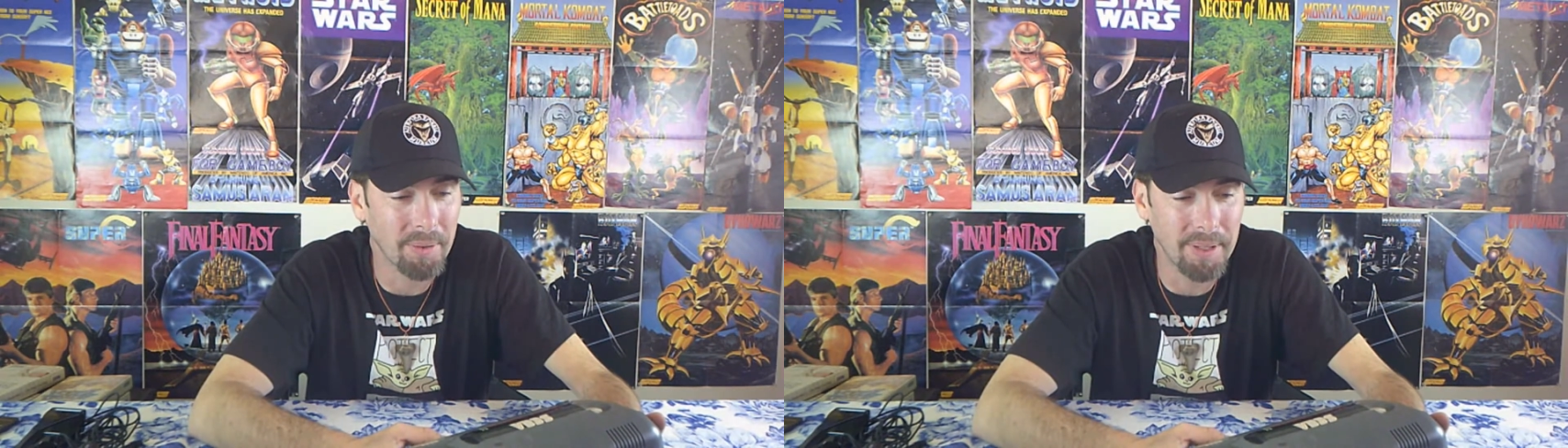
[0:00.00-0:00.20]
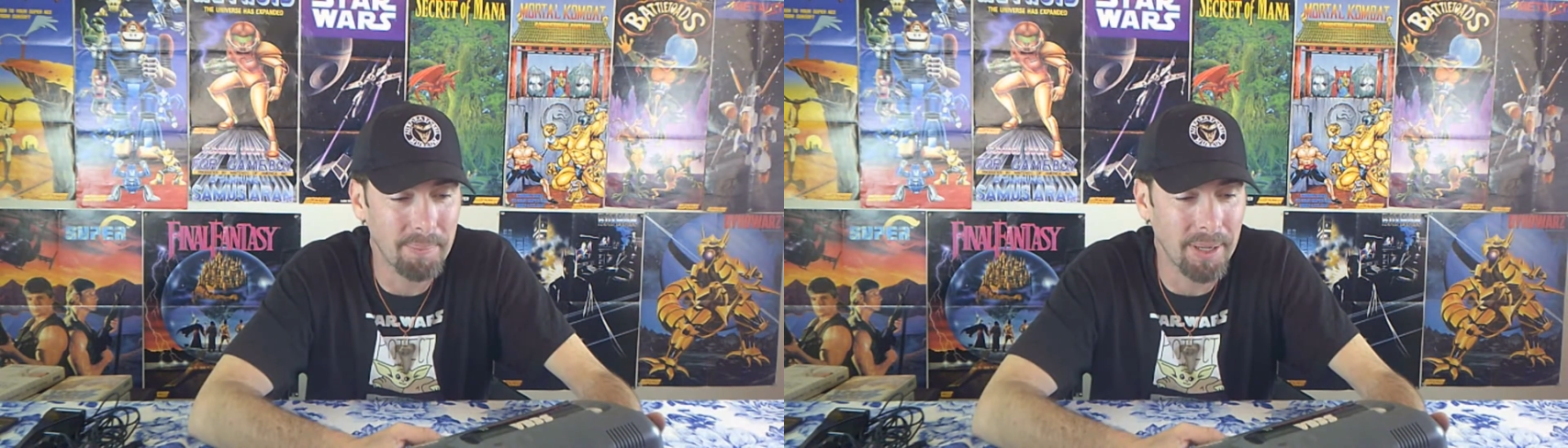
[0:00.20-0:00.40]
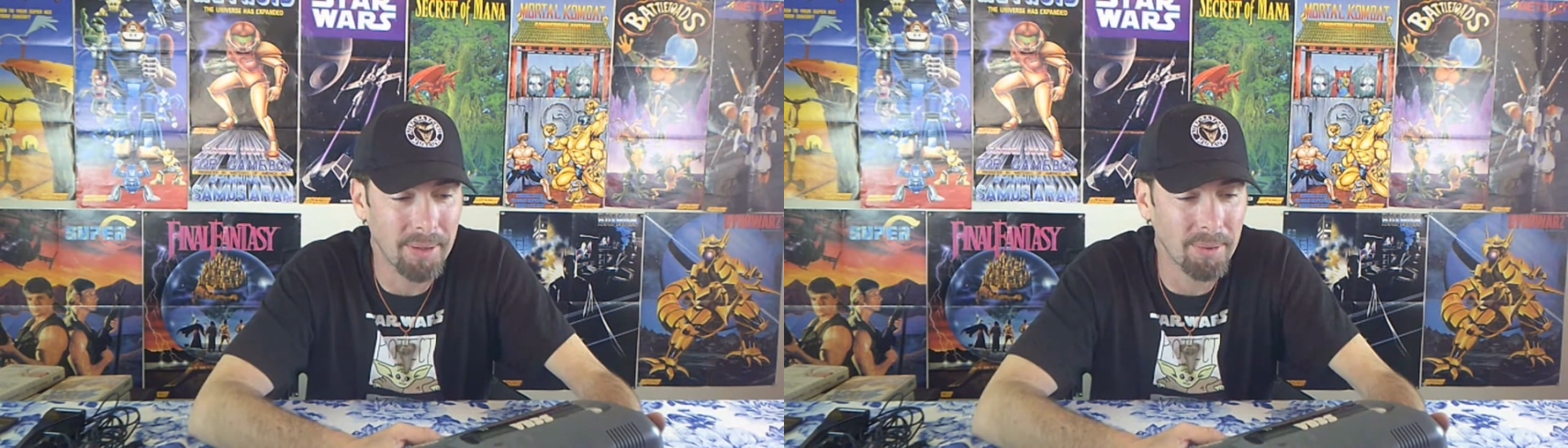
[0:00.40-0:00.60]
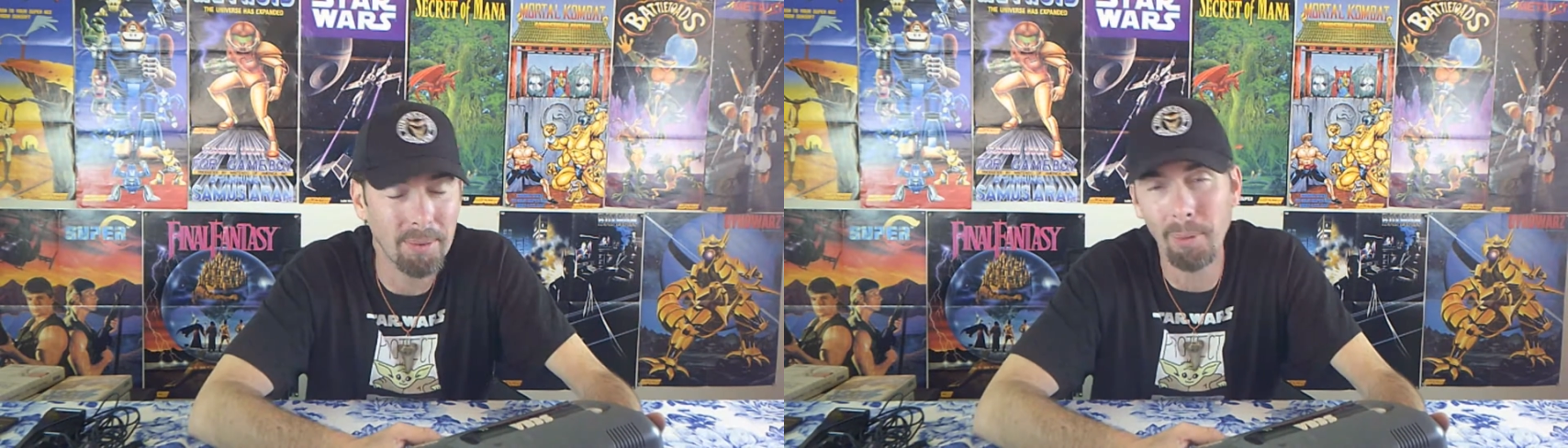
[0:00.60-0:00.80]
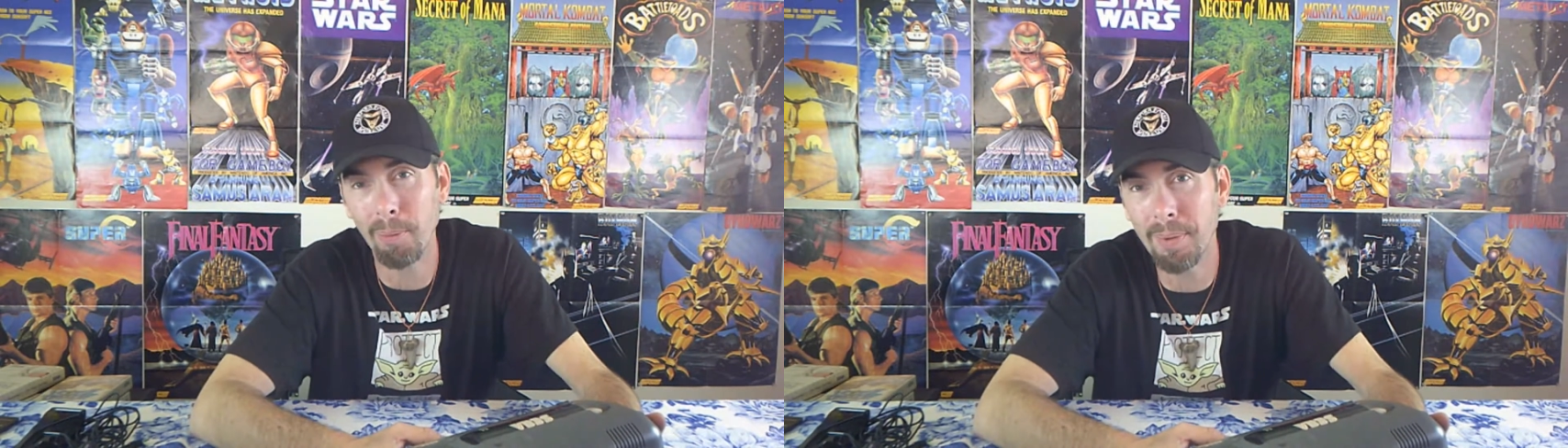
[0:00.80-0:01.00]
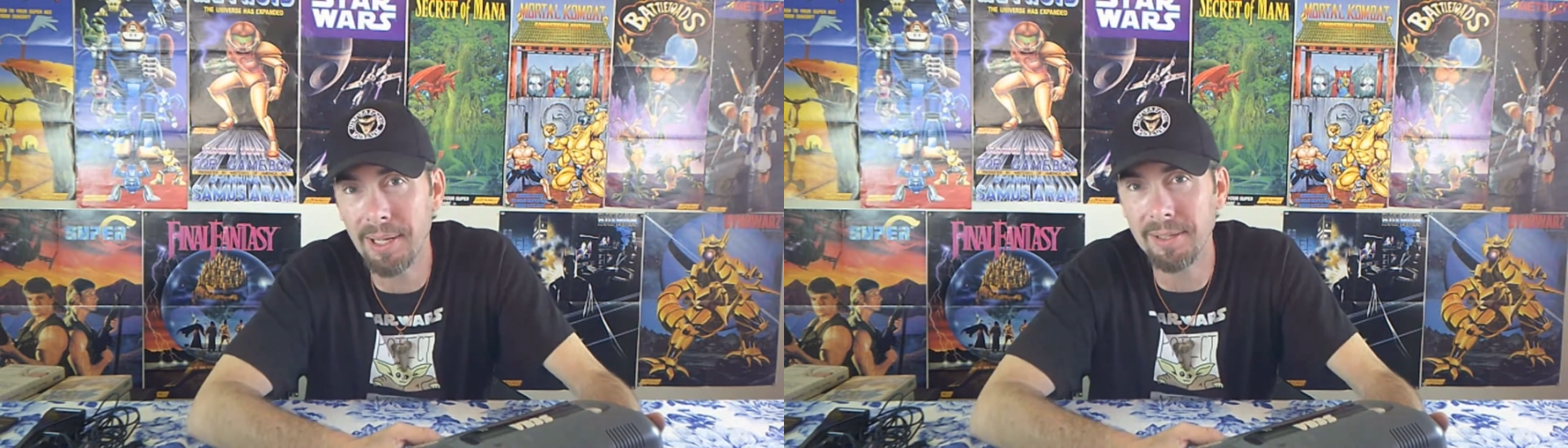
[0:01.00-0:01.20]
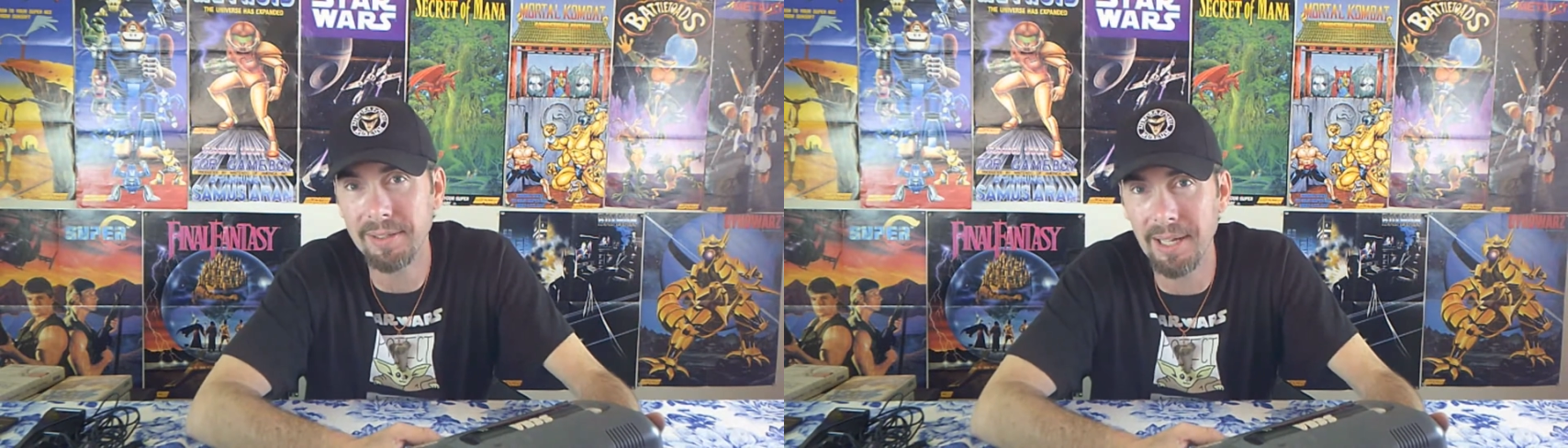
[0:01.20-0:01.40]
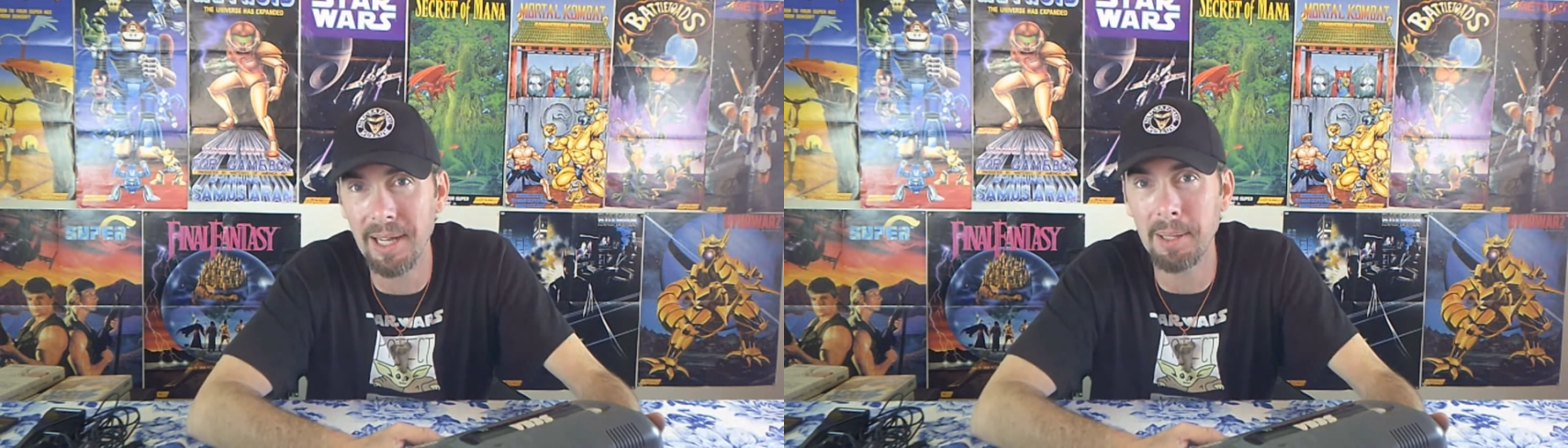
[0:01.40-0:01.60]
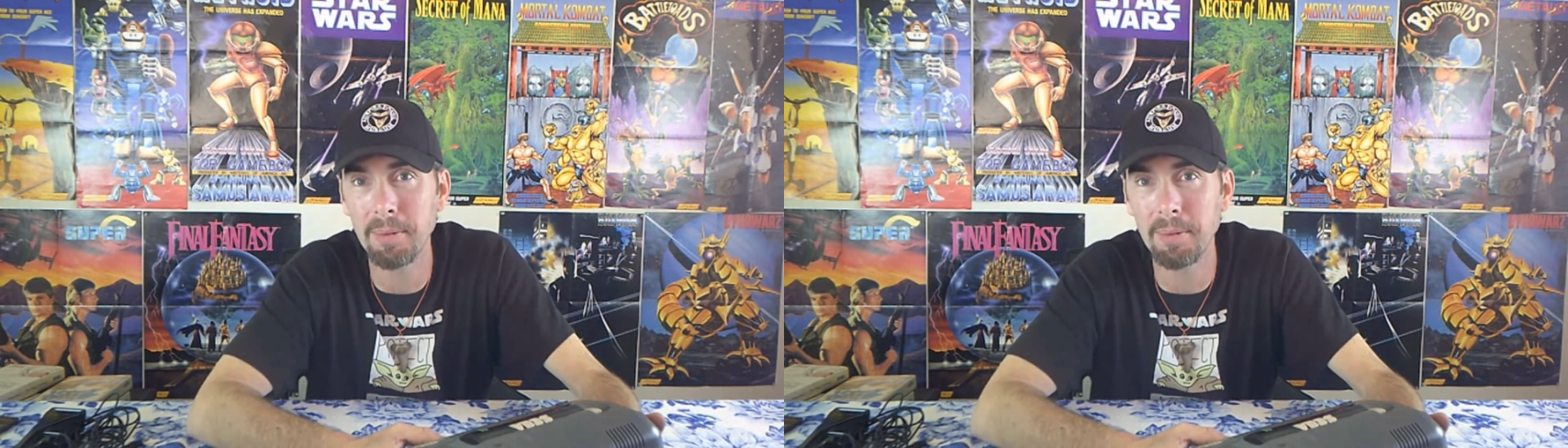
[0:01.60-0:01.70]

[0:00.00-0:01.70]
the better or best games